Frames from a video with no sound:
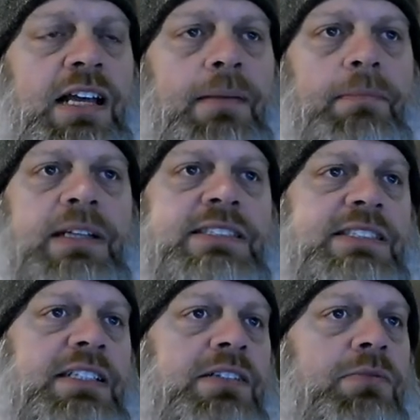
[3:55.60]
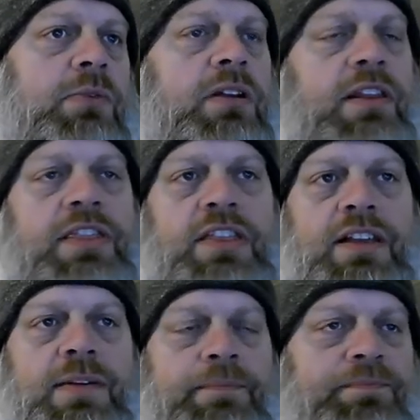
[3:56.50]
mixed in with
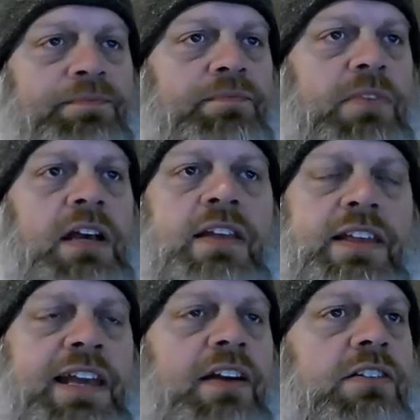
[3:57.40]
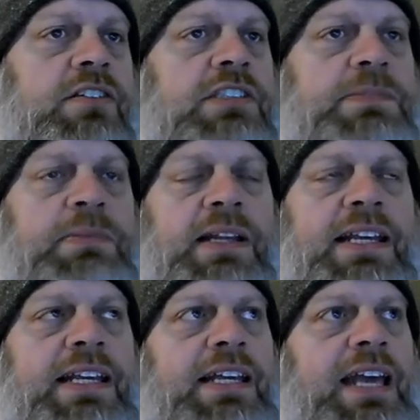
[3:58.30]
the character he's
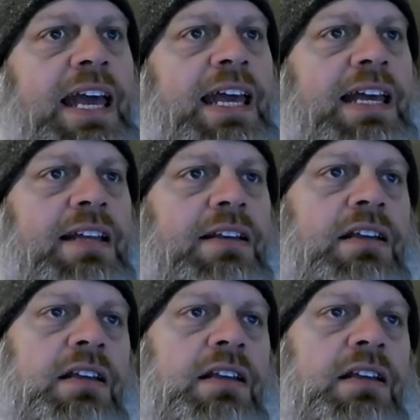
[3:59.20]
playing, and